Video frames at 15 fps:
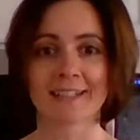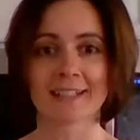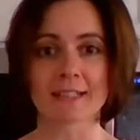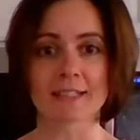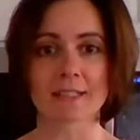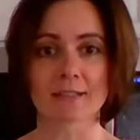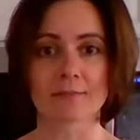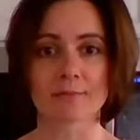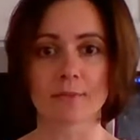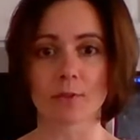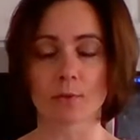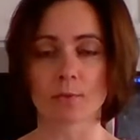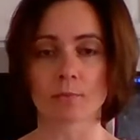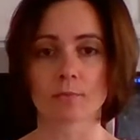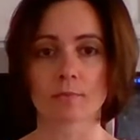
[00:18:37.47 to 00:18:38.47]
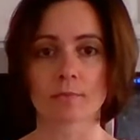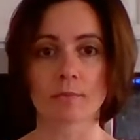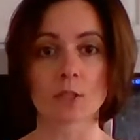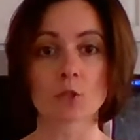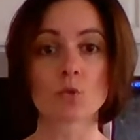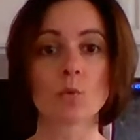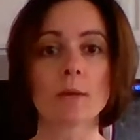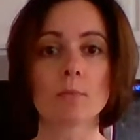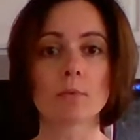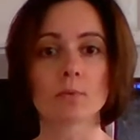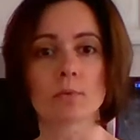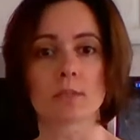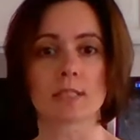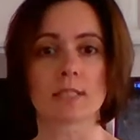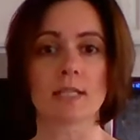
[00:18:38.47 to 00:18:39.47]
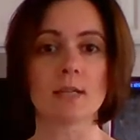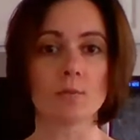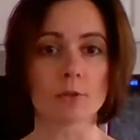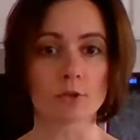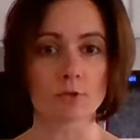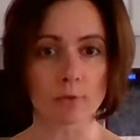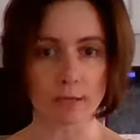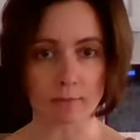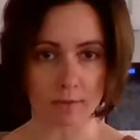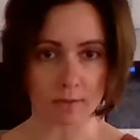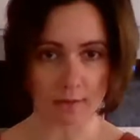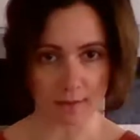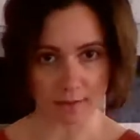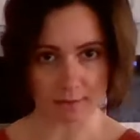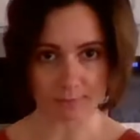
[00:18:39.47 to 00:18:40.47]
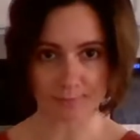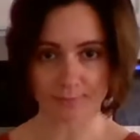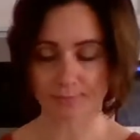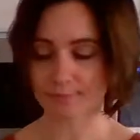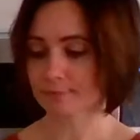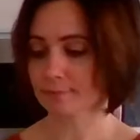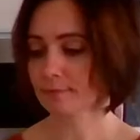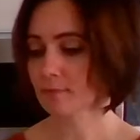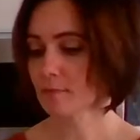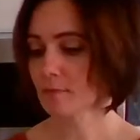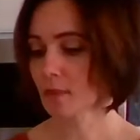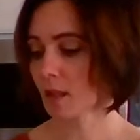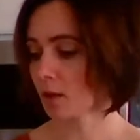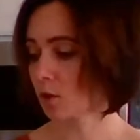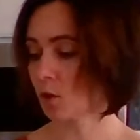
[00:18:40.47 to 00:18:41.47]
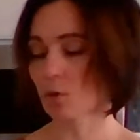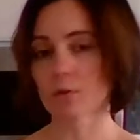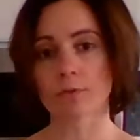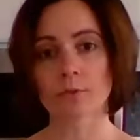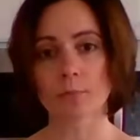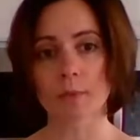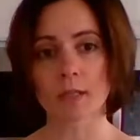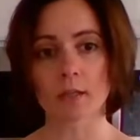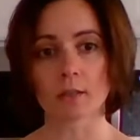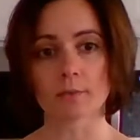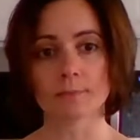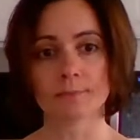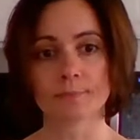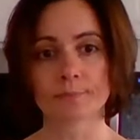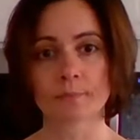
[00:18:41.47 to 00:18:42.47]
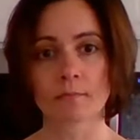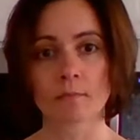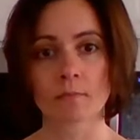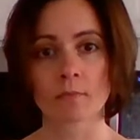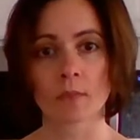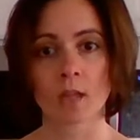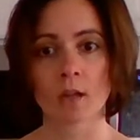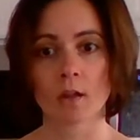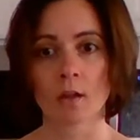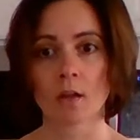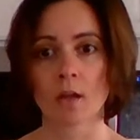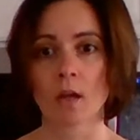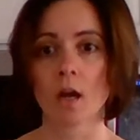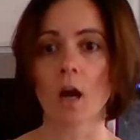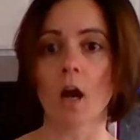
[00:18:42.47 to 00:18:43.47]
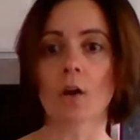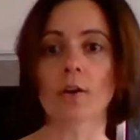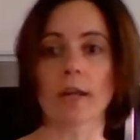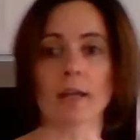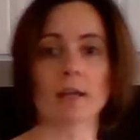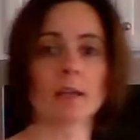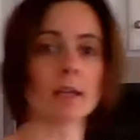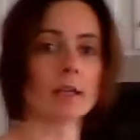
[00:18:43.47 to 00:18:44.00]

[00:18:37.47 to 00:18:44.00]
because, you know, this way we will see which way we're going to go on from here. Okay,